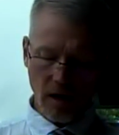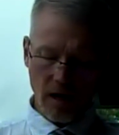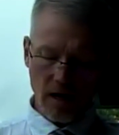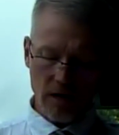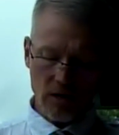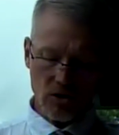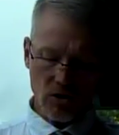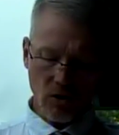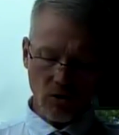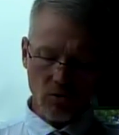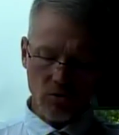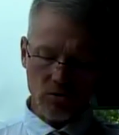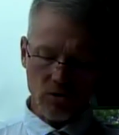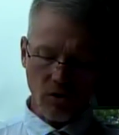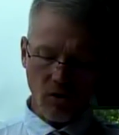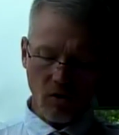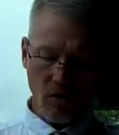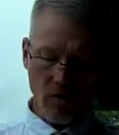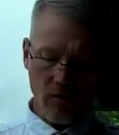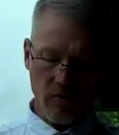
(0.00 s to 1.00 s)
as those
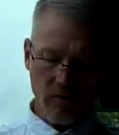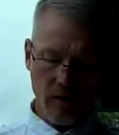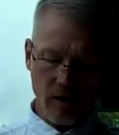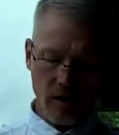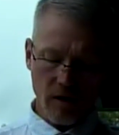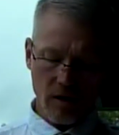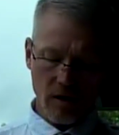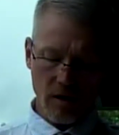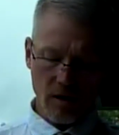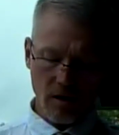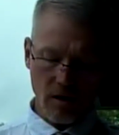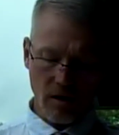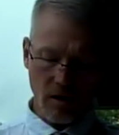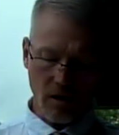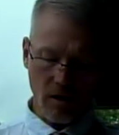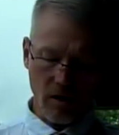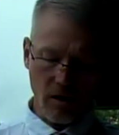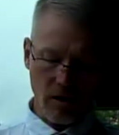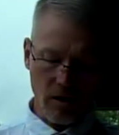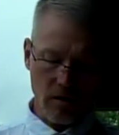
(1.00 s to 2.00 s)
larvae
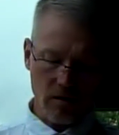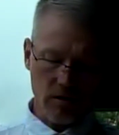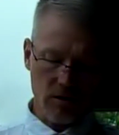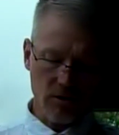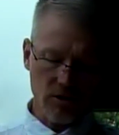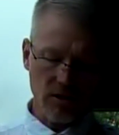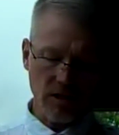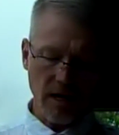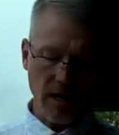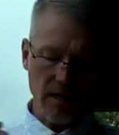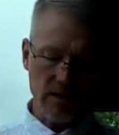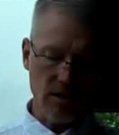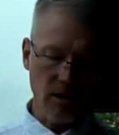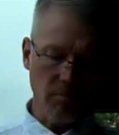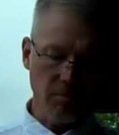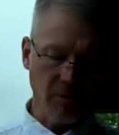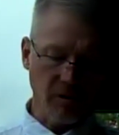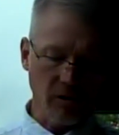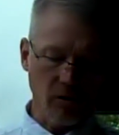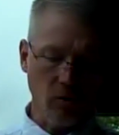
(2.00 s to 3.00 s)
size
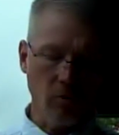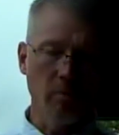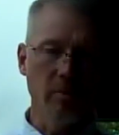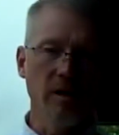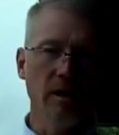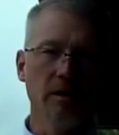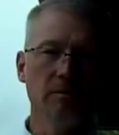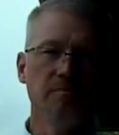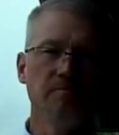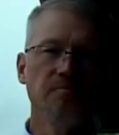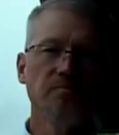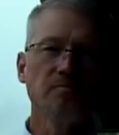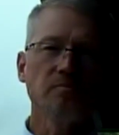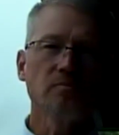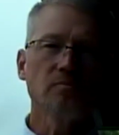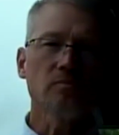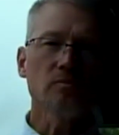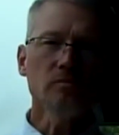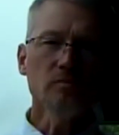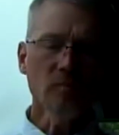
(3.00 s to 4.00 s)
up a little bit,
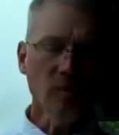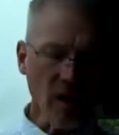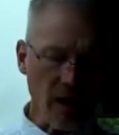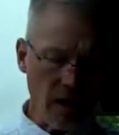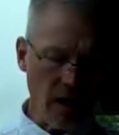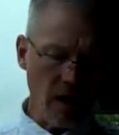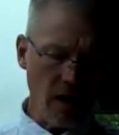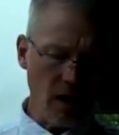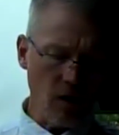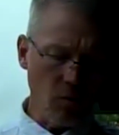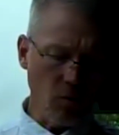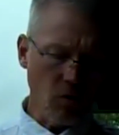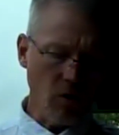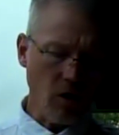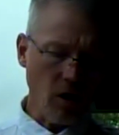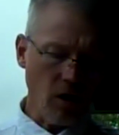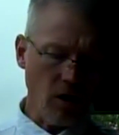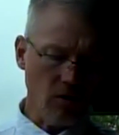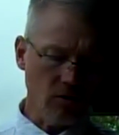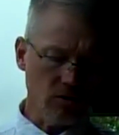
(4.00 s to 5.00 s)
it will
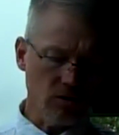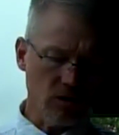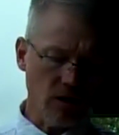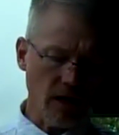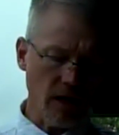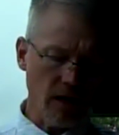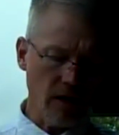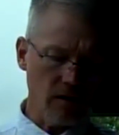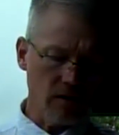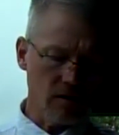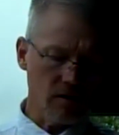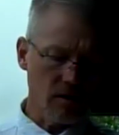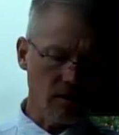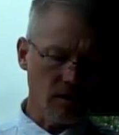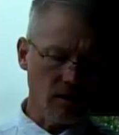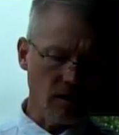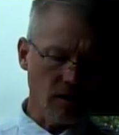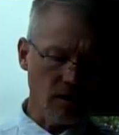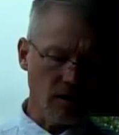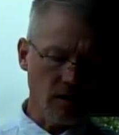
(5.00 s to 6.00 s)
cause that
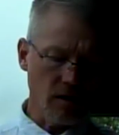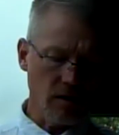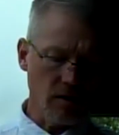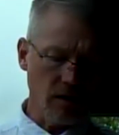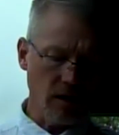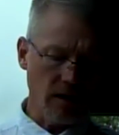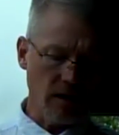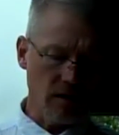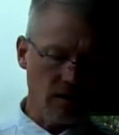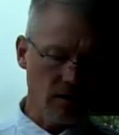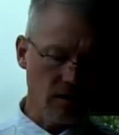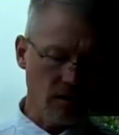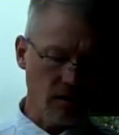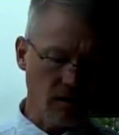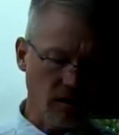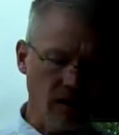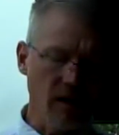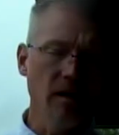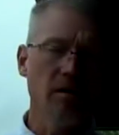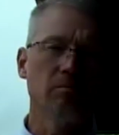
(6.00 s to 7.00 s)

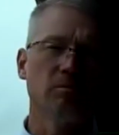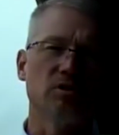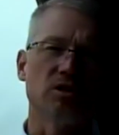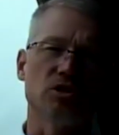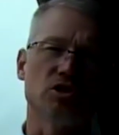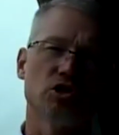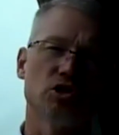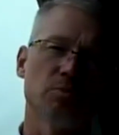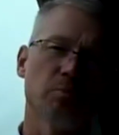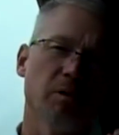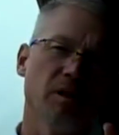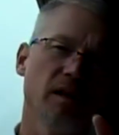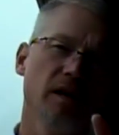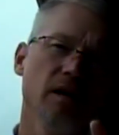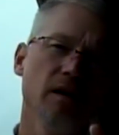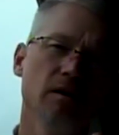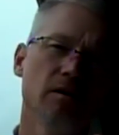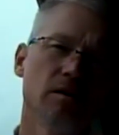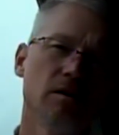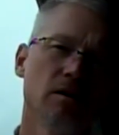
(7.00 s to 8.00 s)
limb to
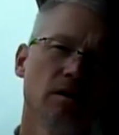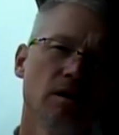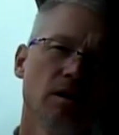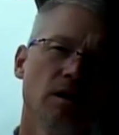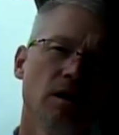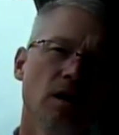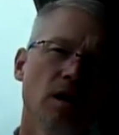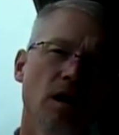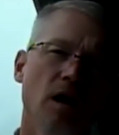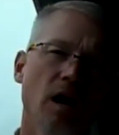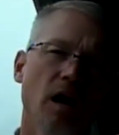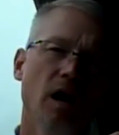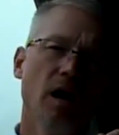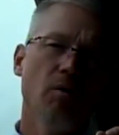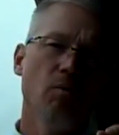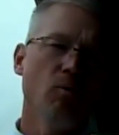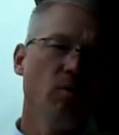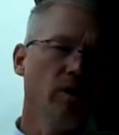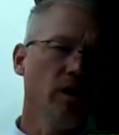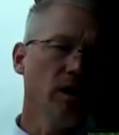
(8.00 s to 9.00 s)
split,
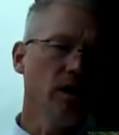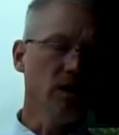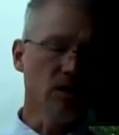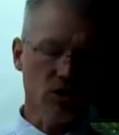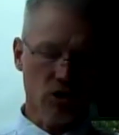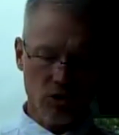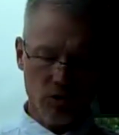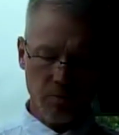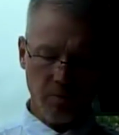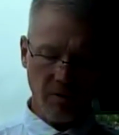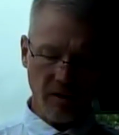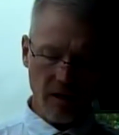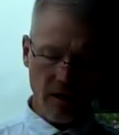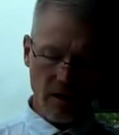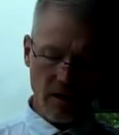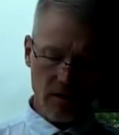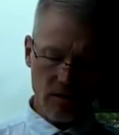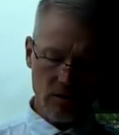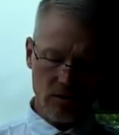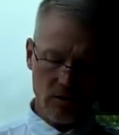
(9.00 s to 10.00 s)
and when it
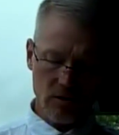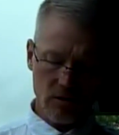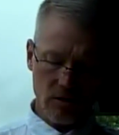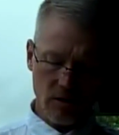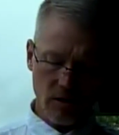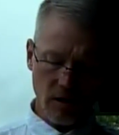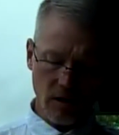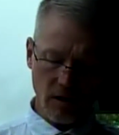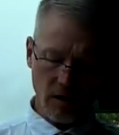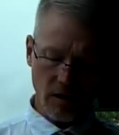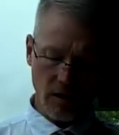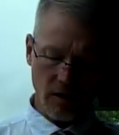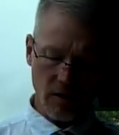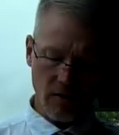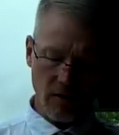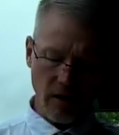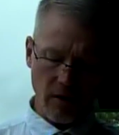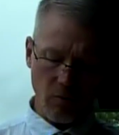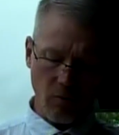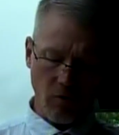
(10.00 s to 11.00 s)
splits,
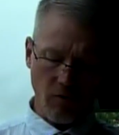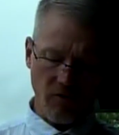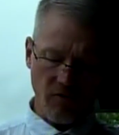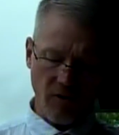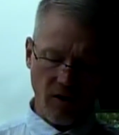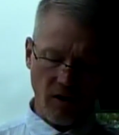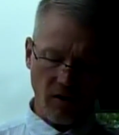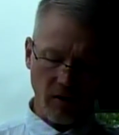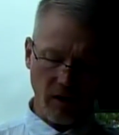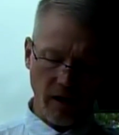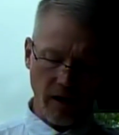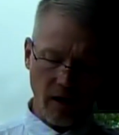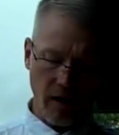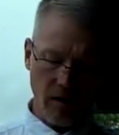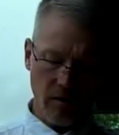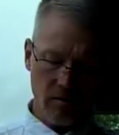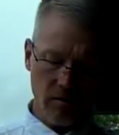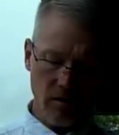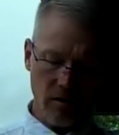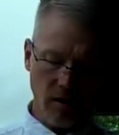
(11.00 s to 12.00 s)
they will fall
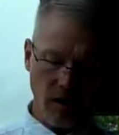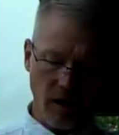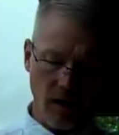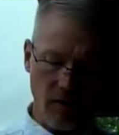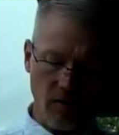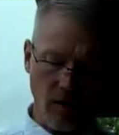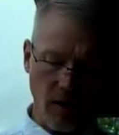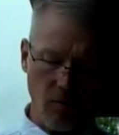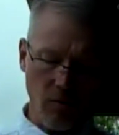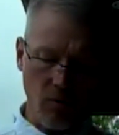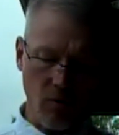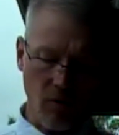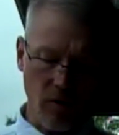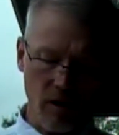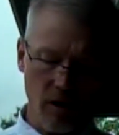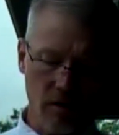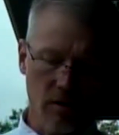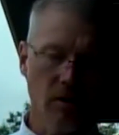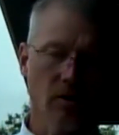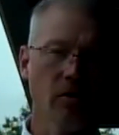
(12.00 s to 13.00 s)
out and they will
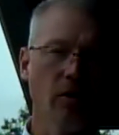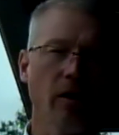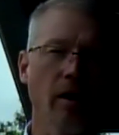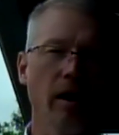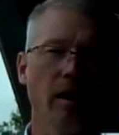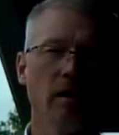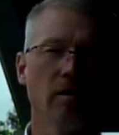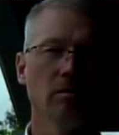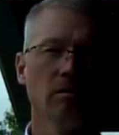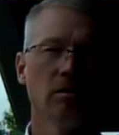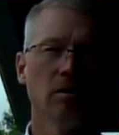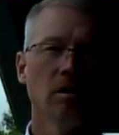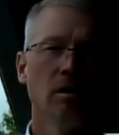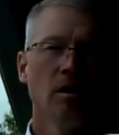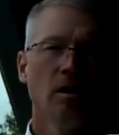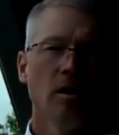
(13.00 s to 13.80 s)
hit the ground